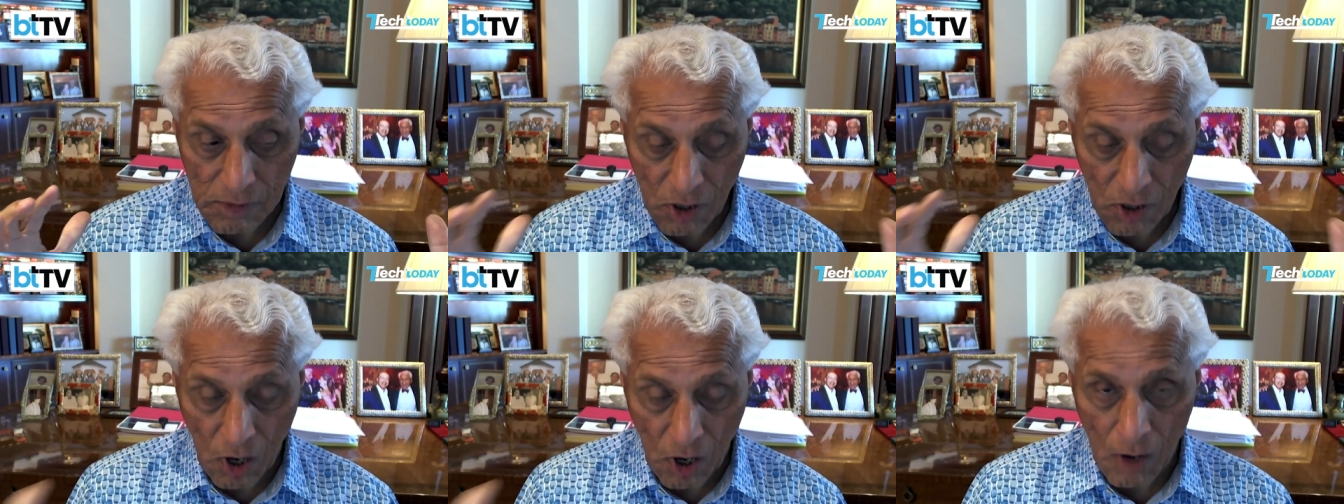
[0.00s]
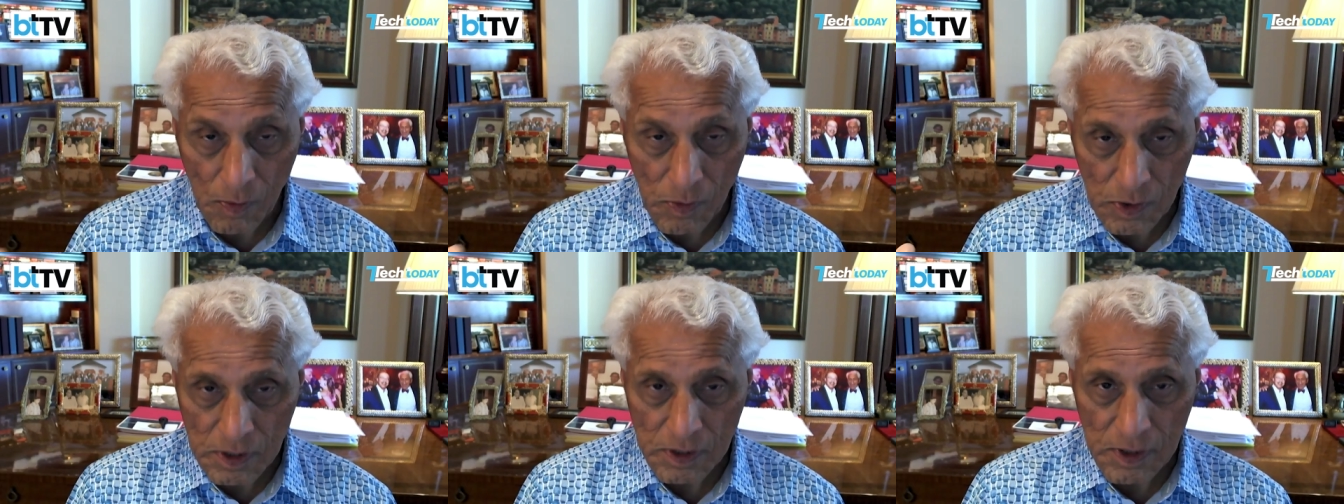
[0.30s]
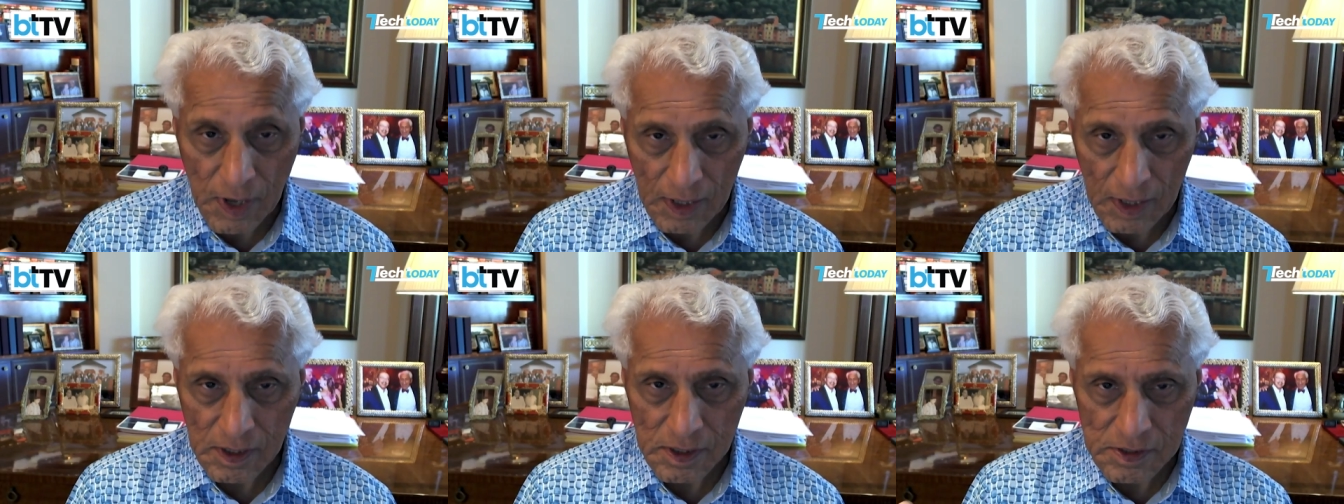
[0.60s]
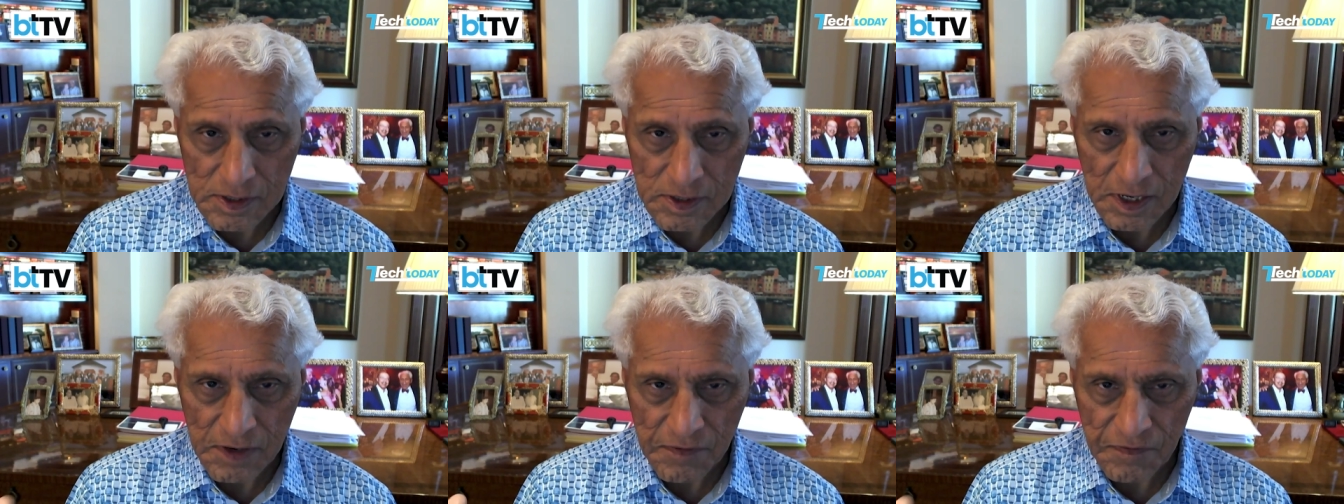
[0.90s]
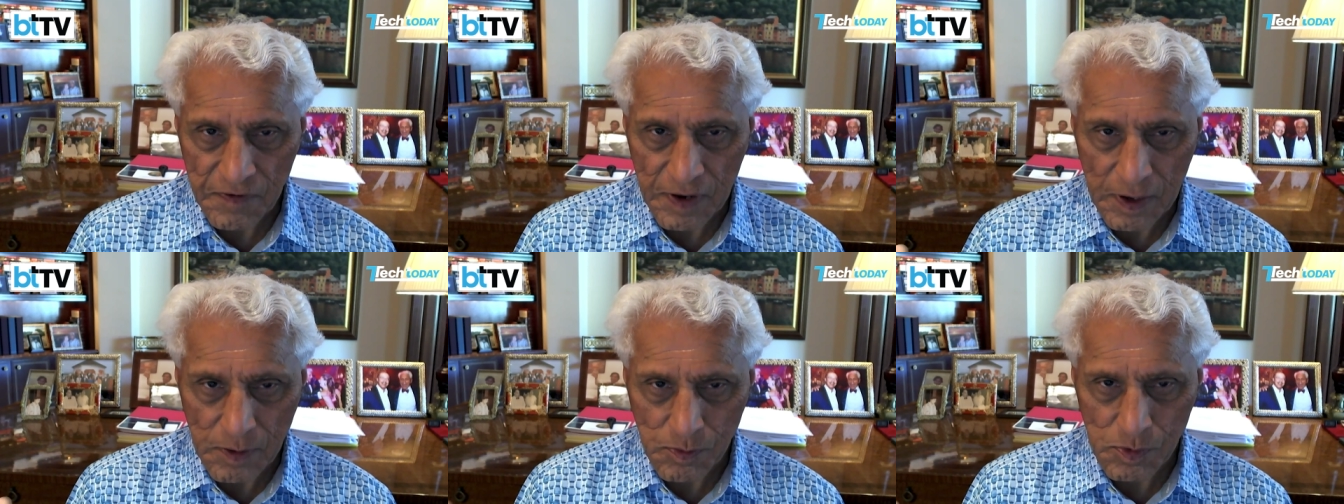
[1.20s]
common regulatory
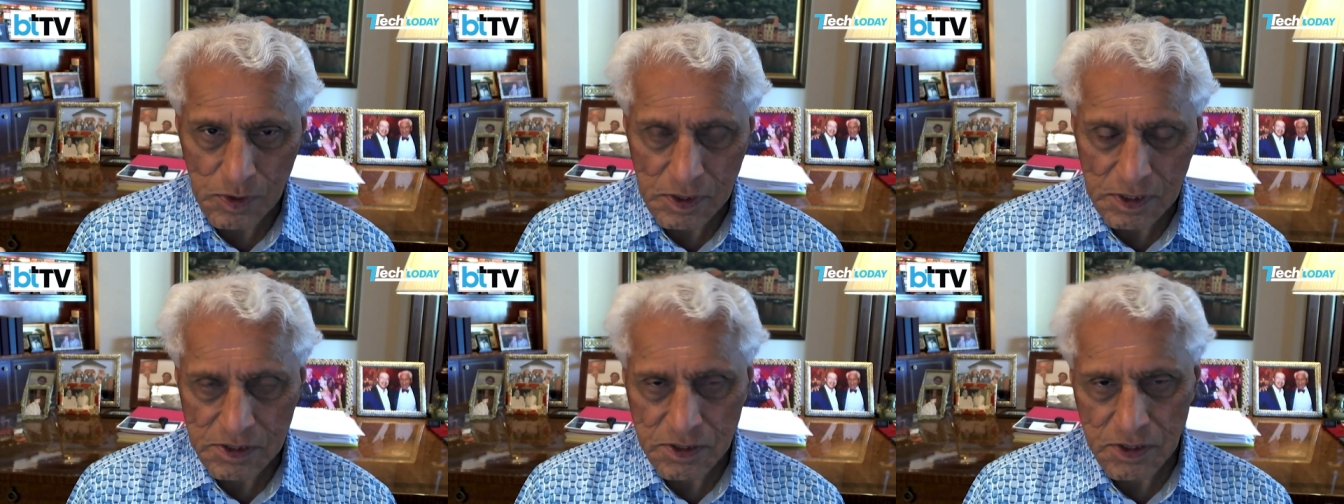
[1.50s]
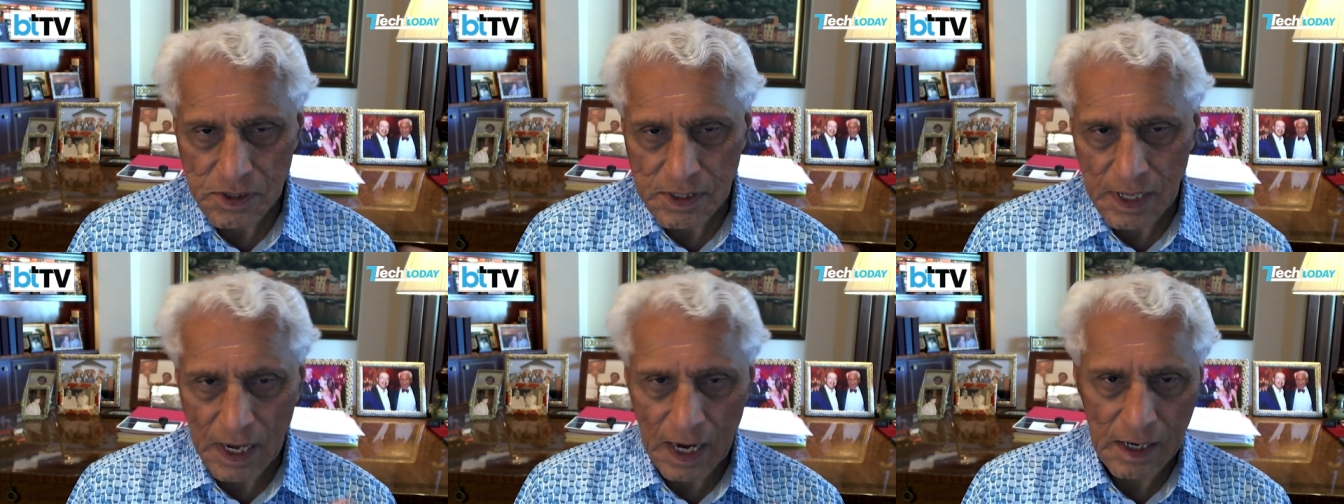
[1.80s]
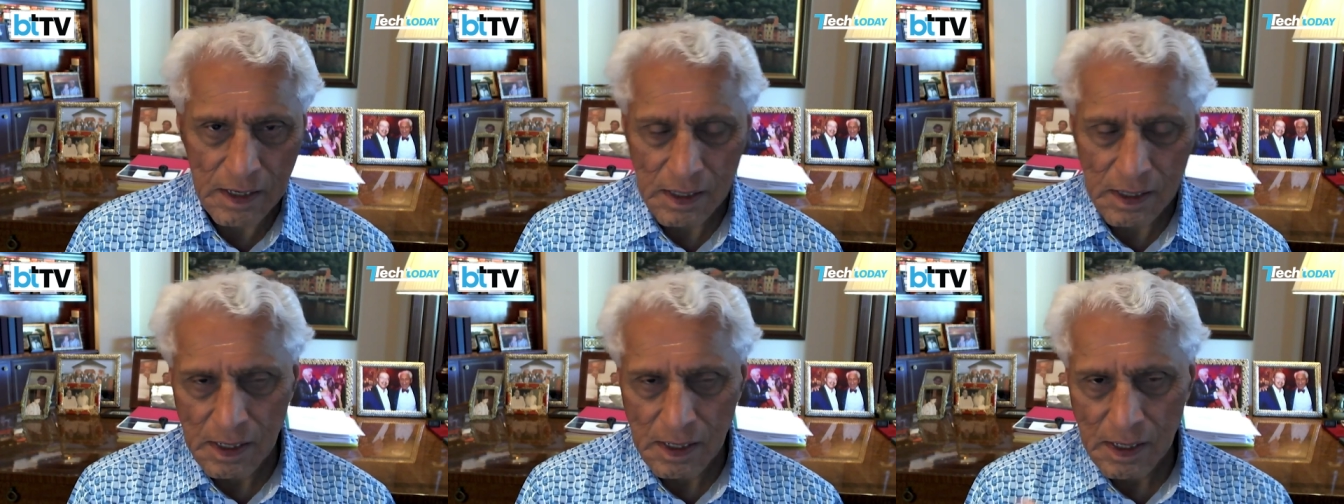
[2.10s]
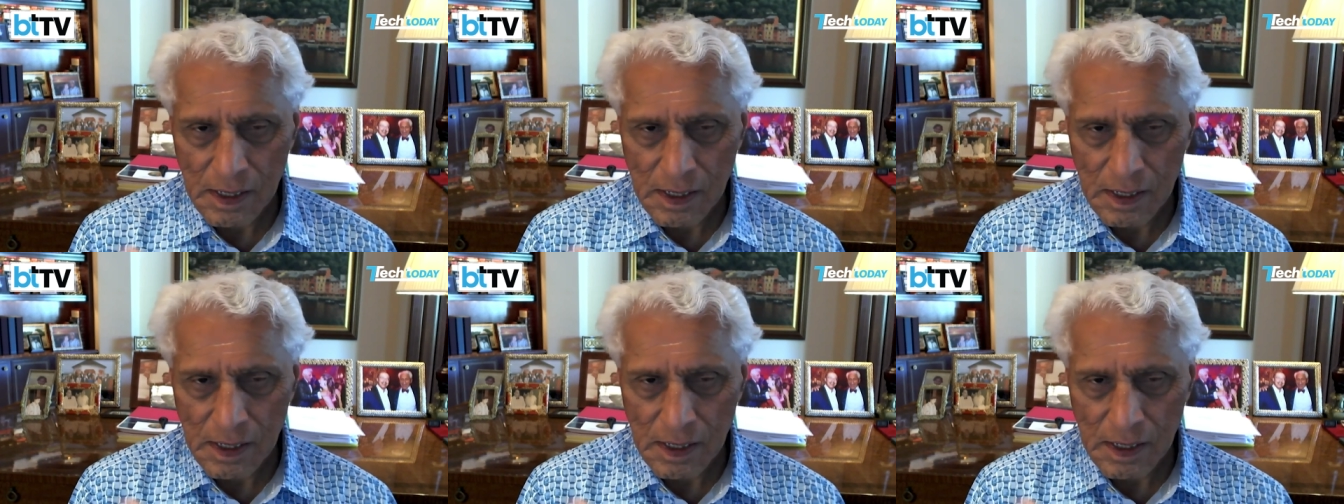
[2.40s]
framework so that